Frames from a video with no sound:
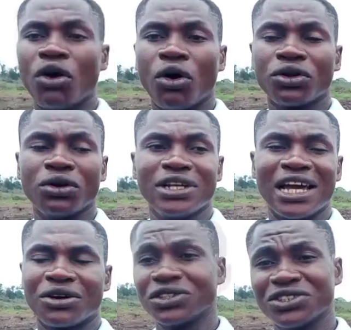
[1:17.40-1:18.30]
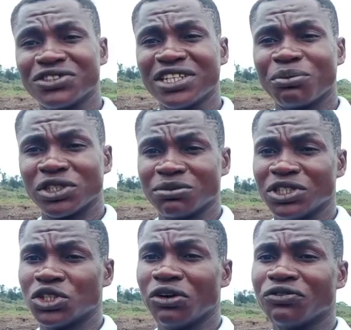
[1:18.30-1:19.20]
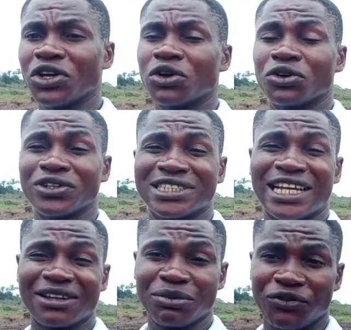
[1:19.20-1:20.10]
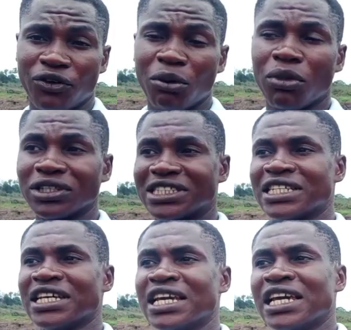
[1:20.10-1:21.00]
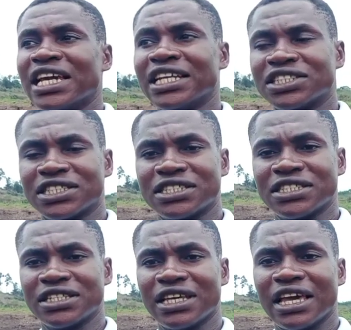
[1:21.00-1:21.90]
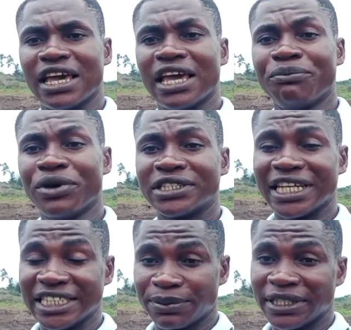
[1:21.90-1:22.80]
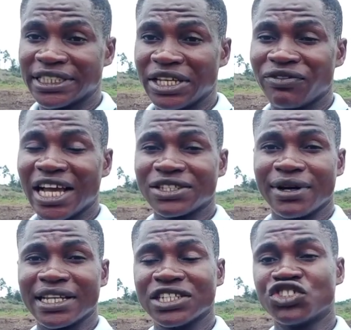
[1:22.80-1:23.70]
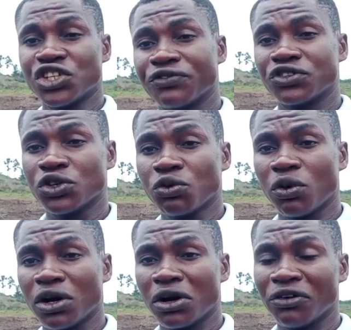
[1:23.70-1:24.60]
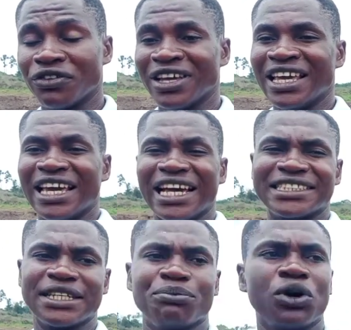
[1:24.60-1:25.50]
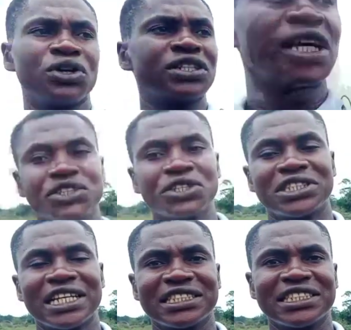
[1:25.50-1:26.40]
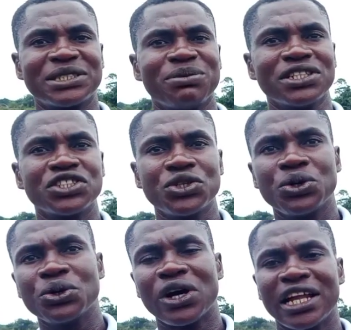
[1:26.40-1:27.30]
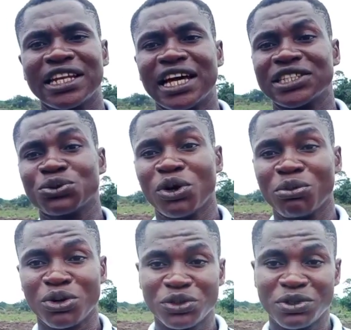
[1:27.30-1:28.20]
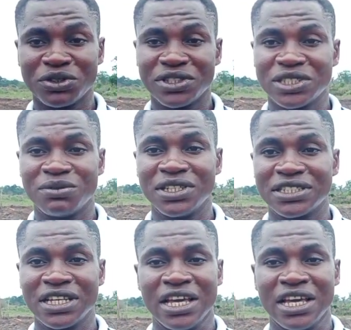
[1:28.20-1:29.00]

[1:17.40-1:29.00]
Although they are considering the possibility of doing concrete tank before, but it's a bit expensive. That is why they drift to the one of earthen pond. I just starting this place new, and that is what brought me to this place.